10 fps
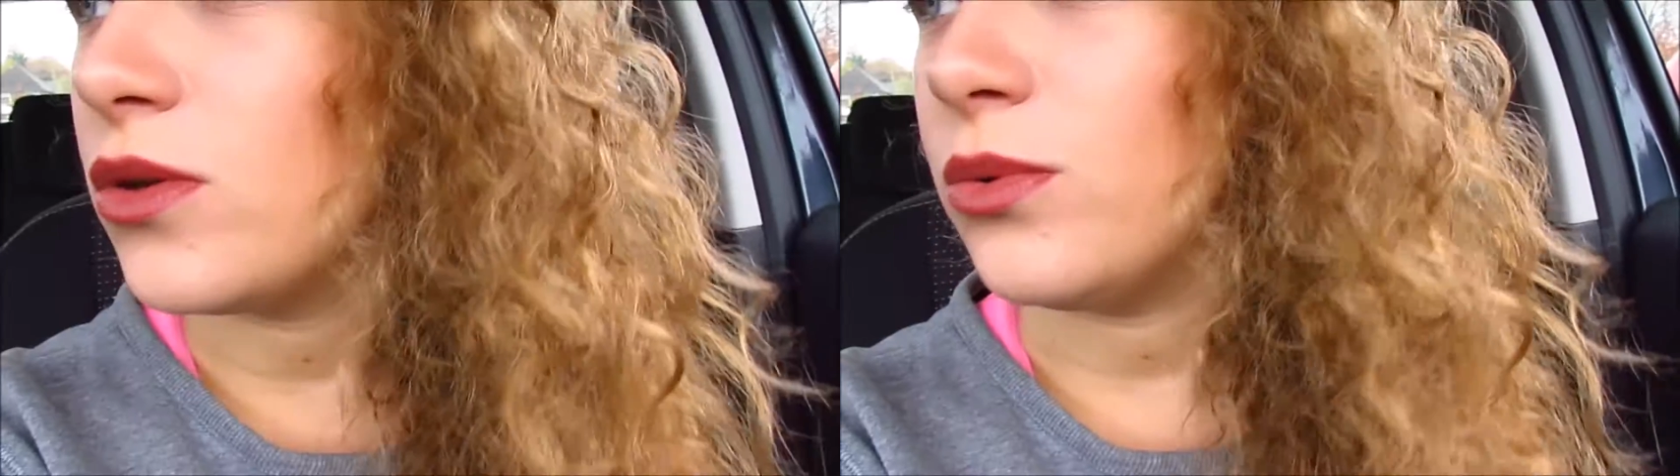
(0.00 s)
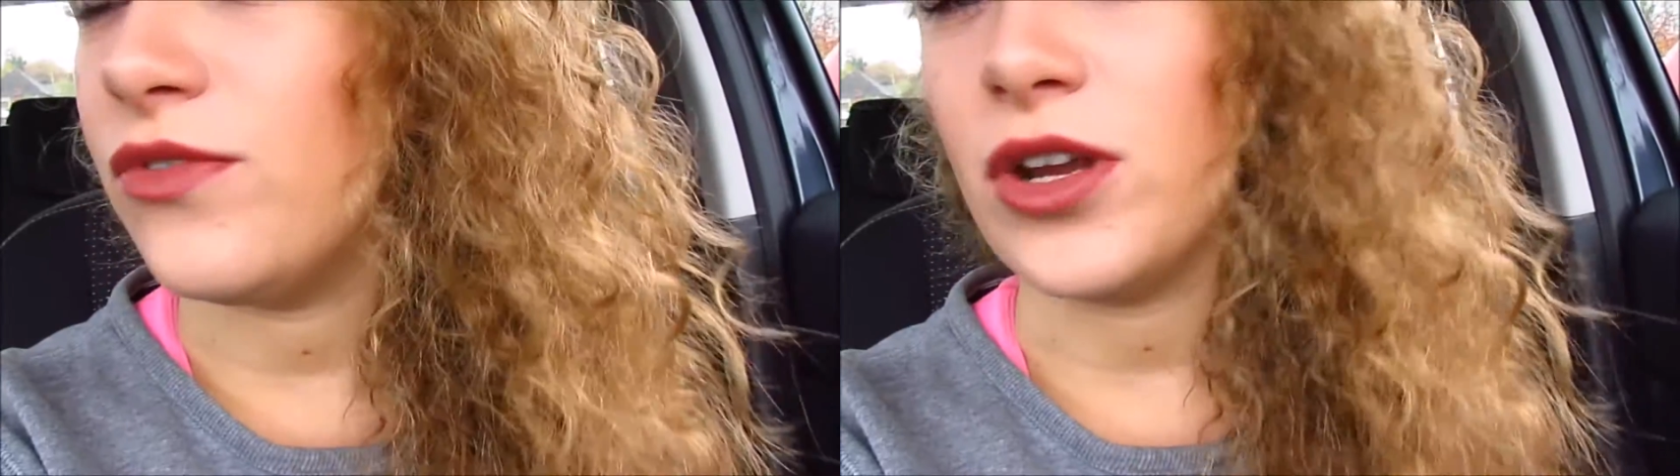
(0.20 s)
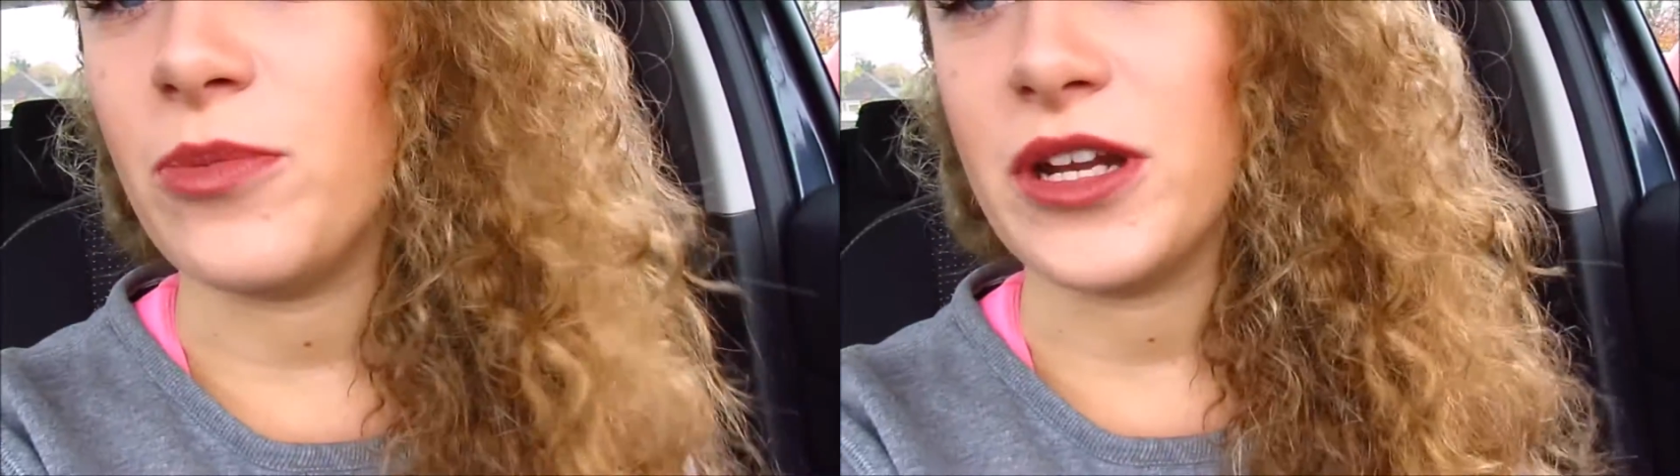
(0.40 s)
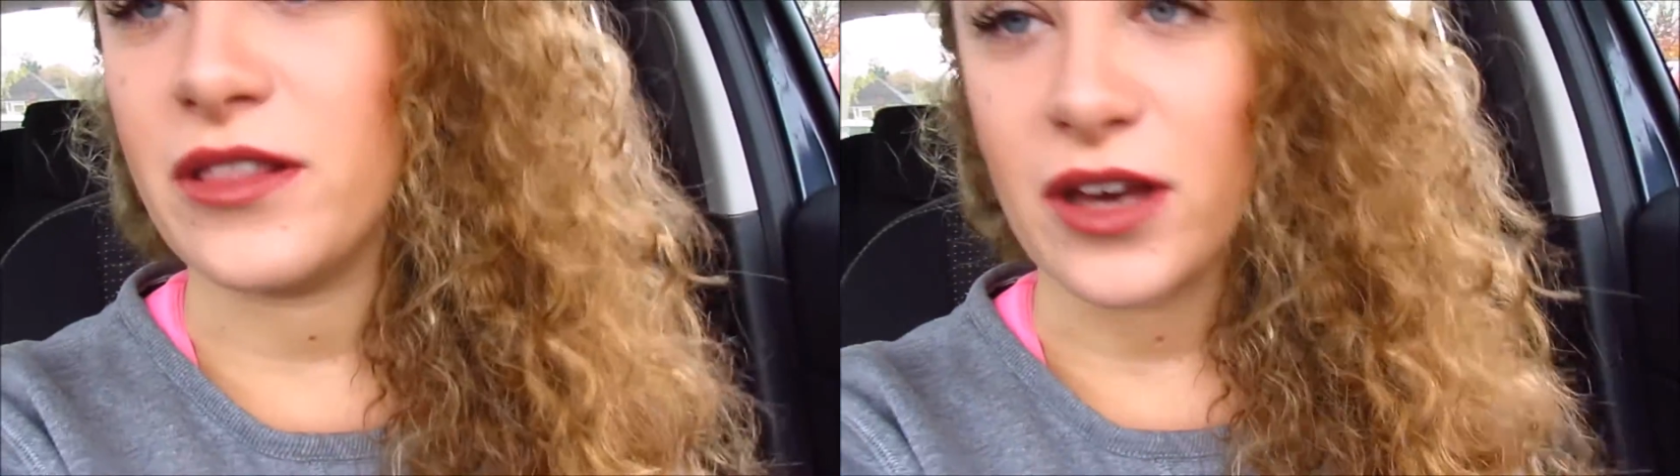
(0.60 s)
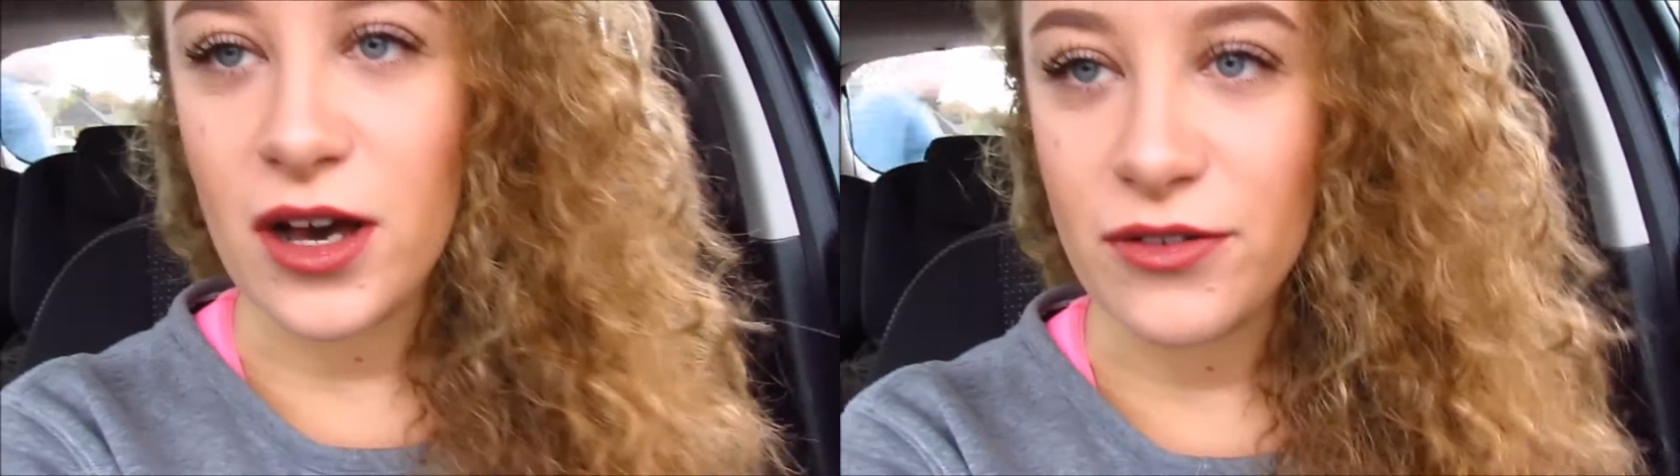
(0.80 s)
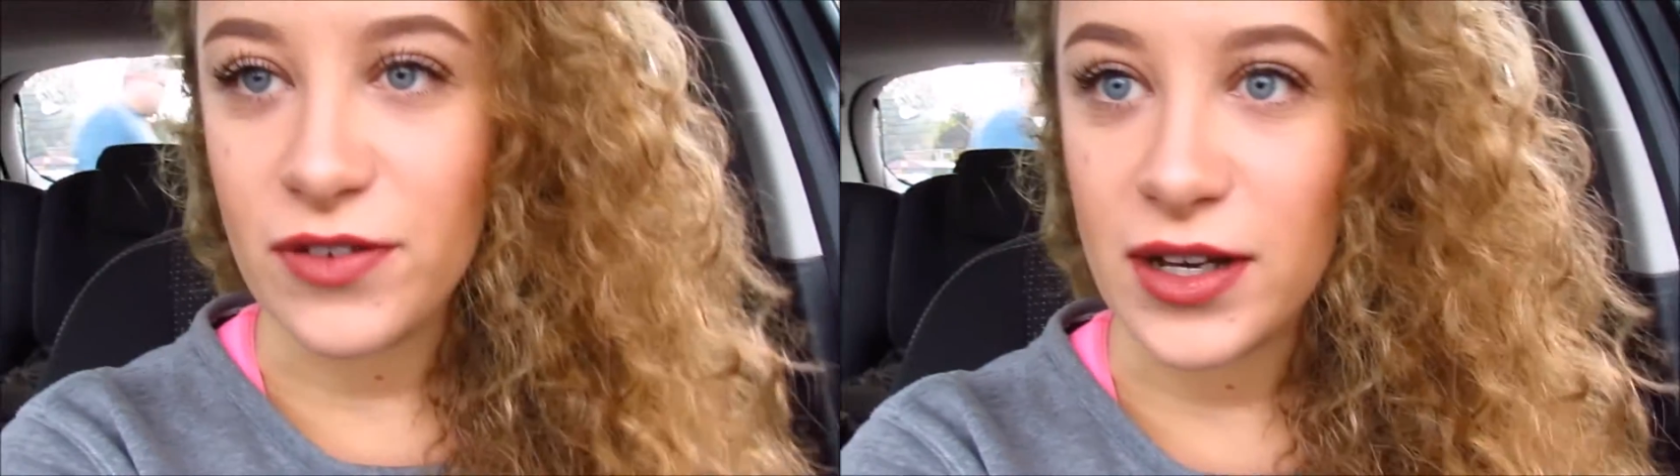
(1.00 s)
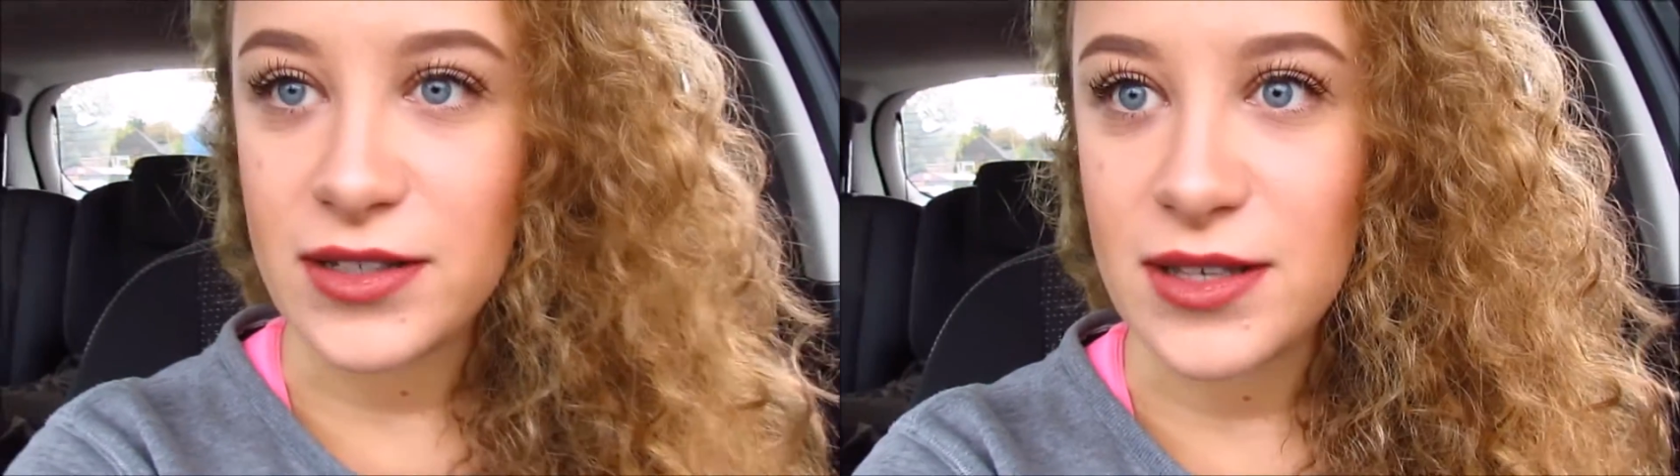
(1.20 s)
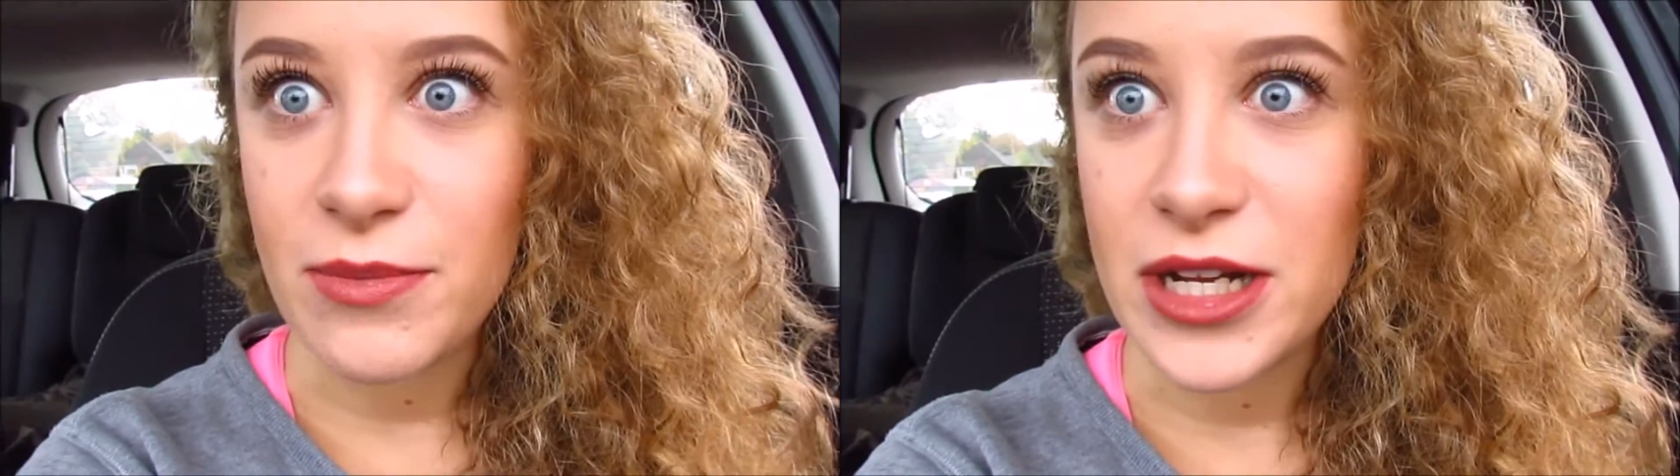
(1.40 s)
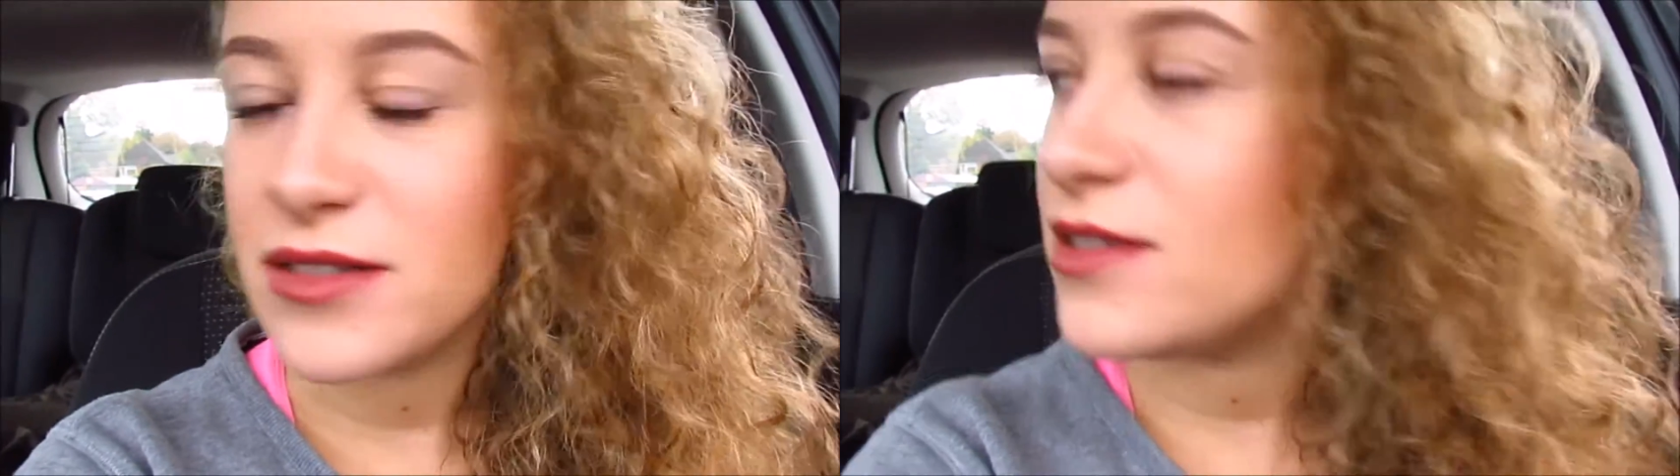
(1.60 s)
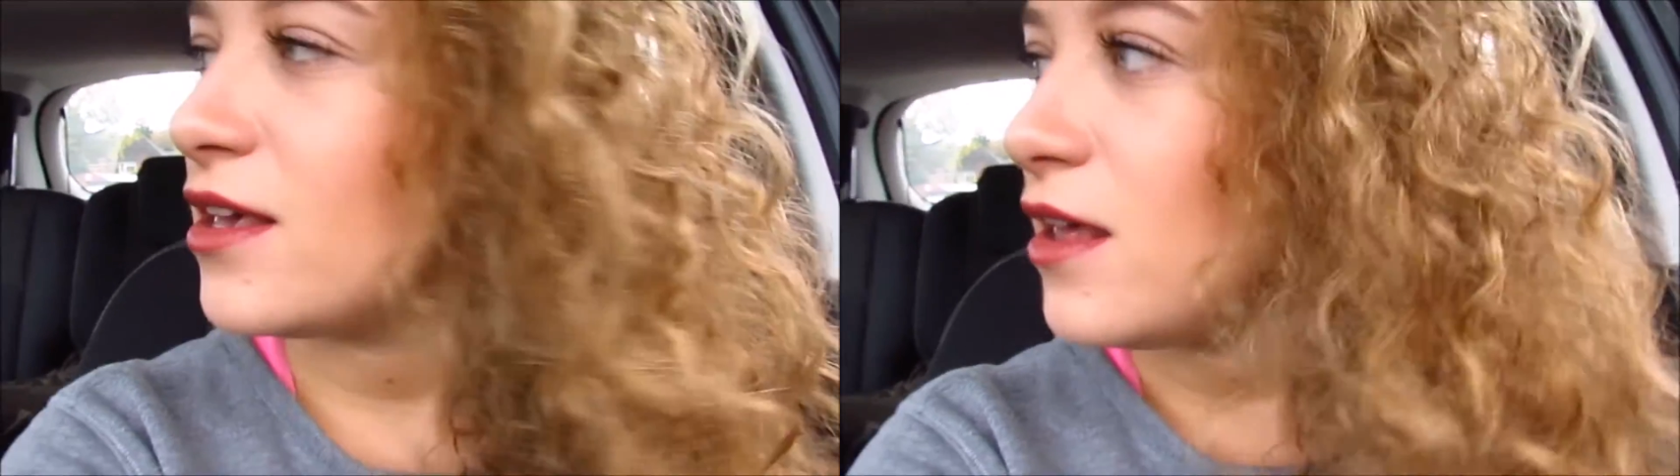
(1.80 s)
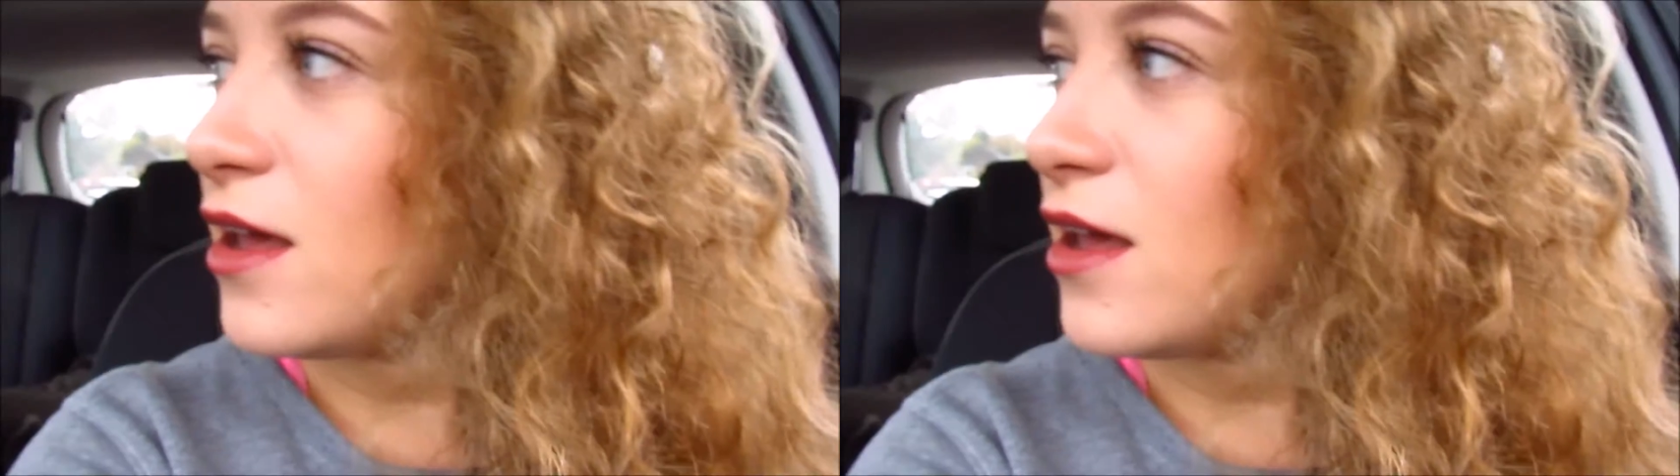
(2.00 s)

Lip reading: We've only been in the car for like 10 minutes,